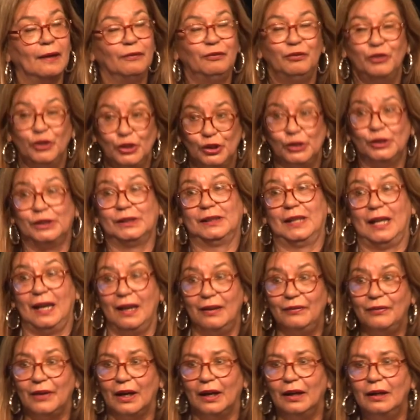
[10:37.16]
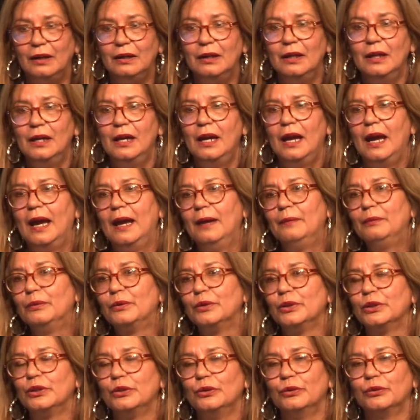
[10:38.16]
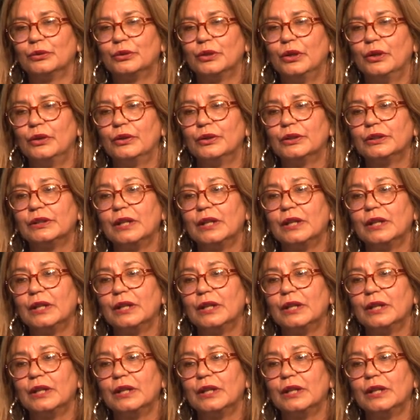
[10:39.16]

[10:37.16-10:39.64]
first ever Aboriginal Torres